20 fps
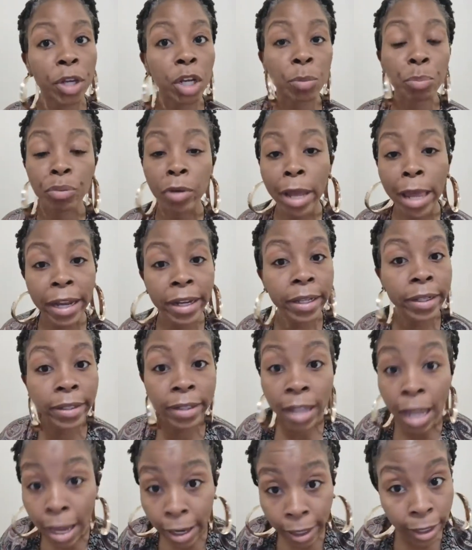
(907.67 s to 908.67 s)
and praying and
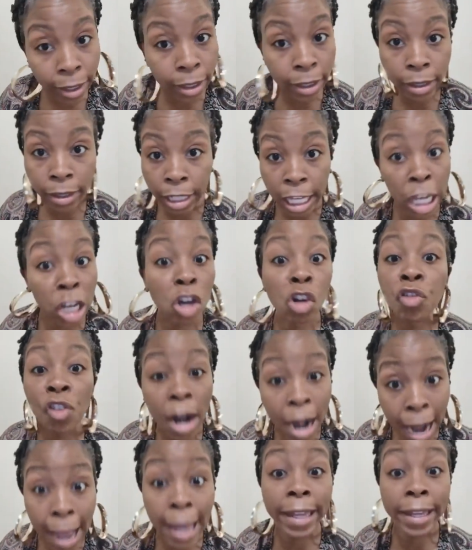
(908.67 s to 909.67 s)
lucking and
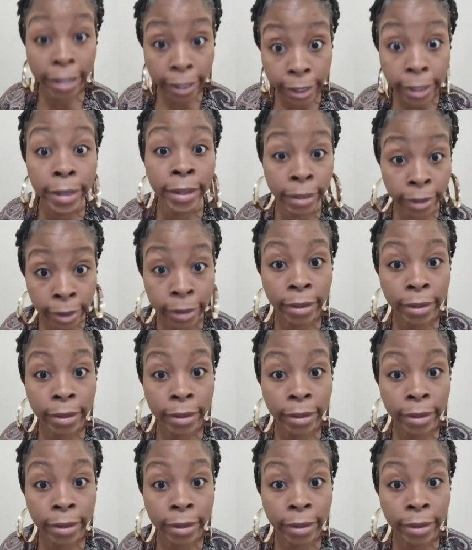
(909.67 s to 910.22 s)
crying,